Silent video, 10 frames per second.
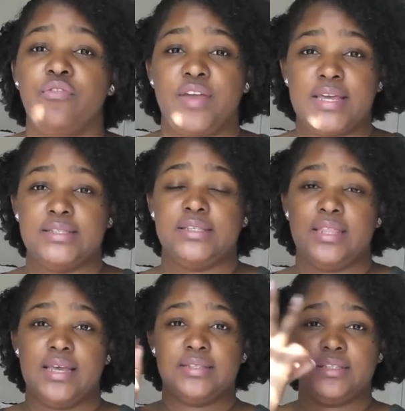fancy
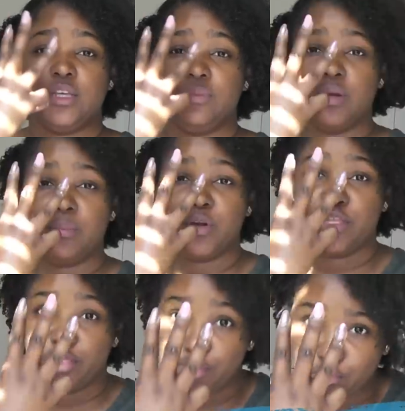that's tip number
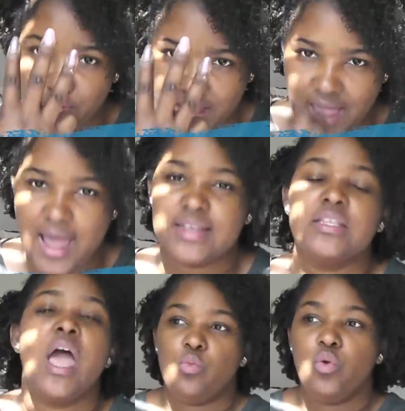three guys
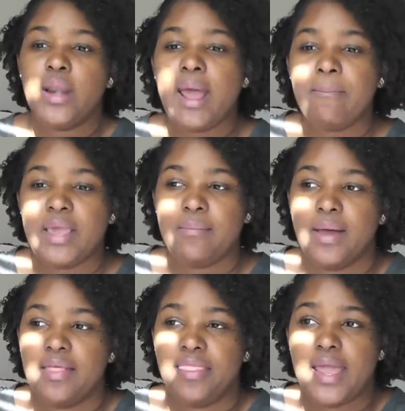what I mean
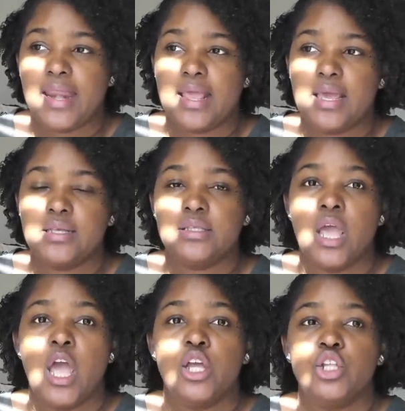by that is
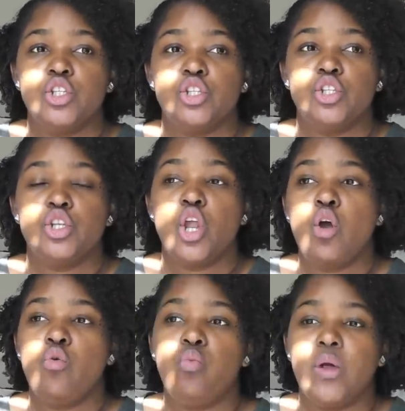
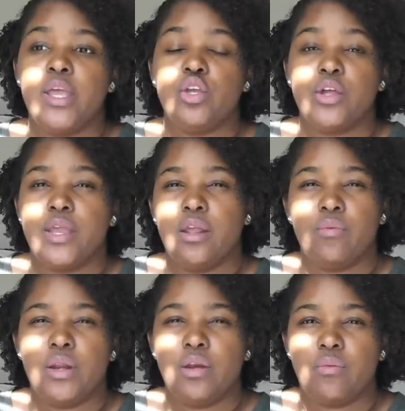know what you're getting
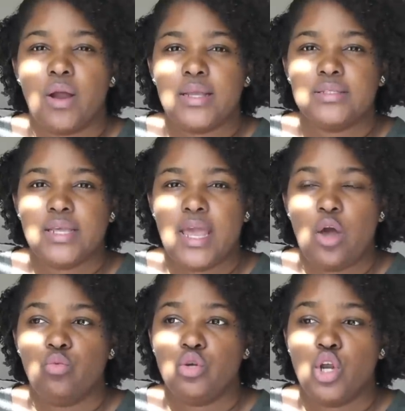ready to write
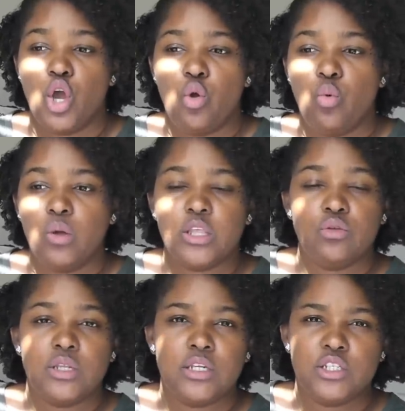down know when you
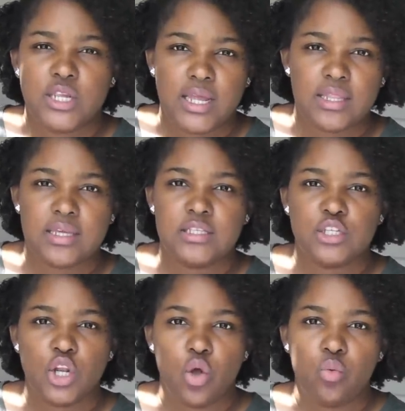need a checklist
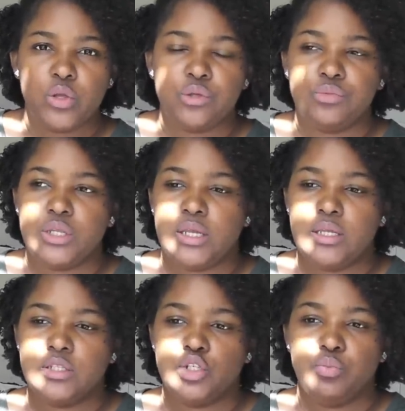know when you
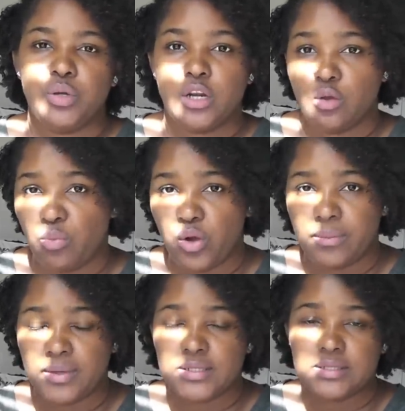need to put an
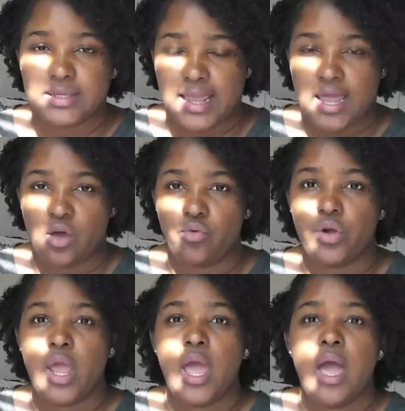appointment down
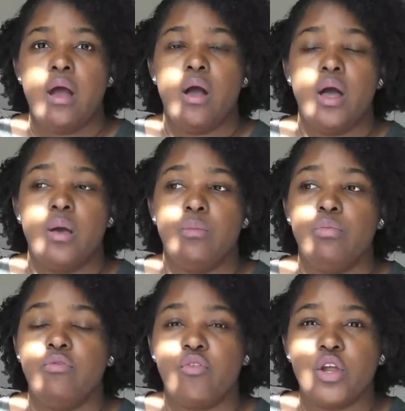um,
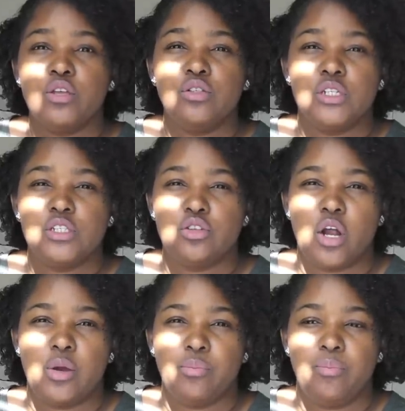before you just
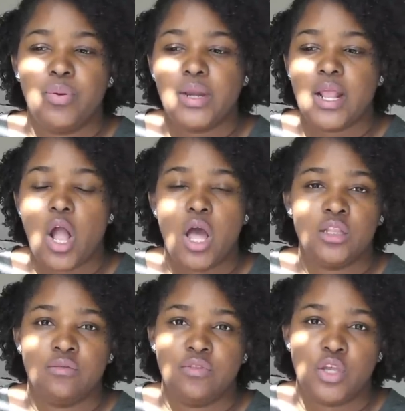start putting all
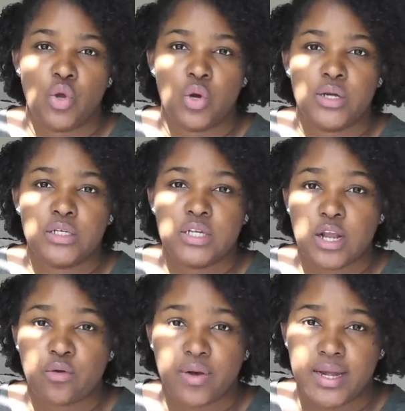of your
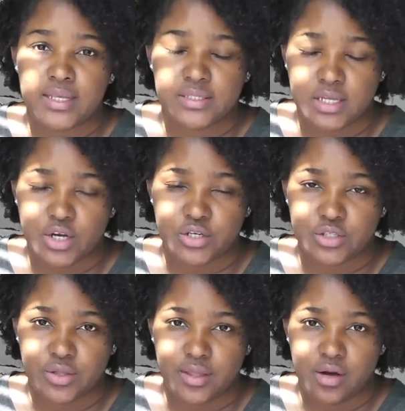decorating stickers
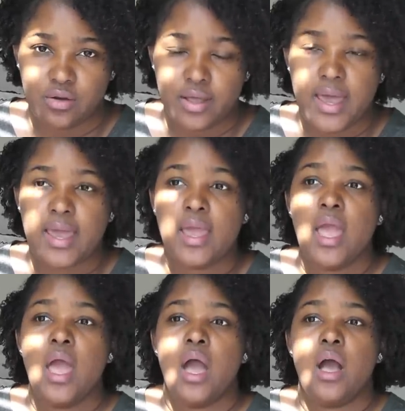on there okay
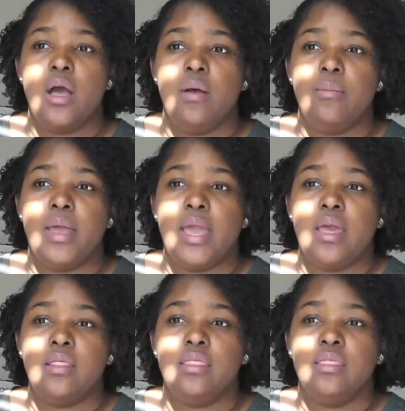um,
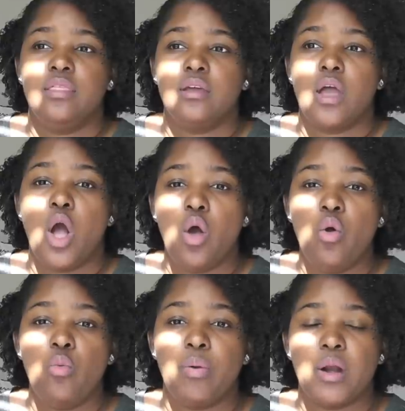the
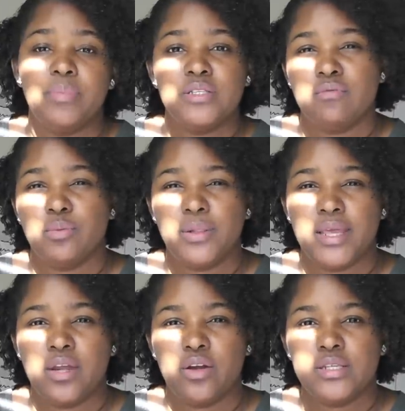whole purpose of a
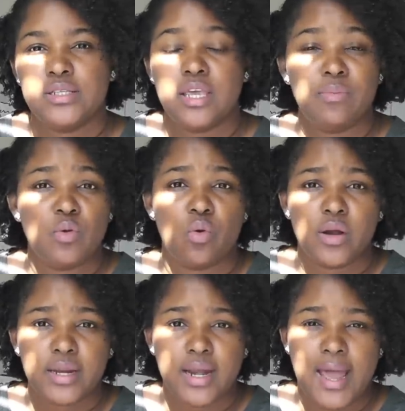planner is to keep you
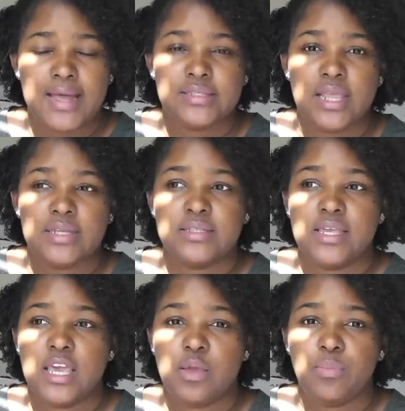organized and to
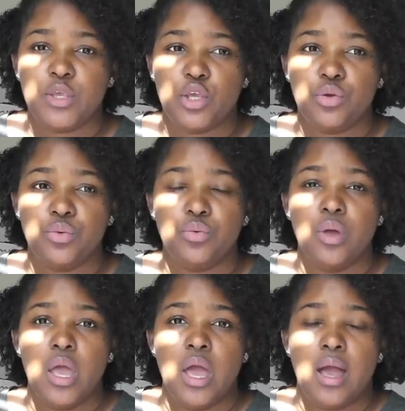keep you
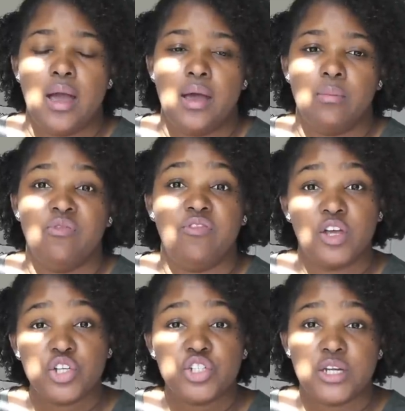um,
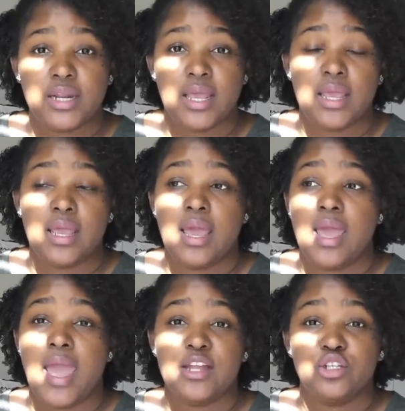functioning
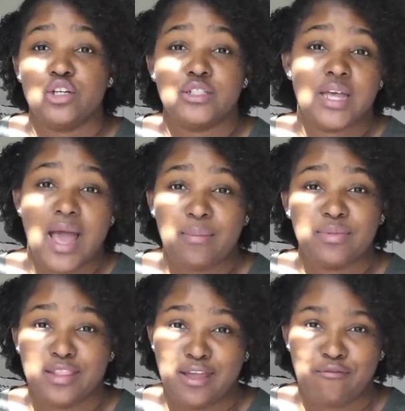at your top
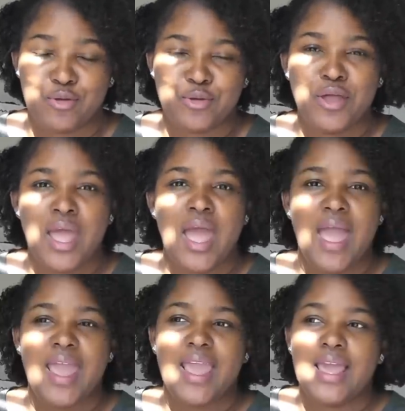level
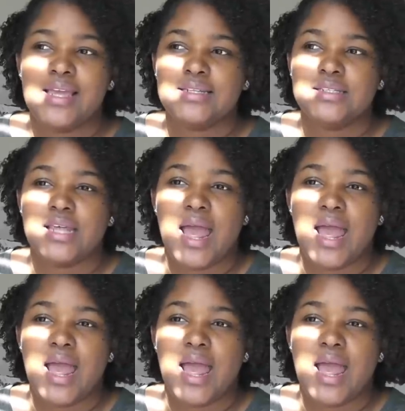and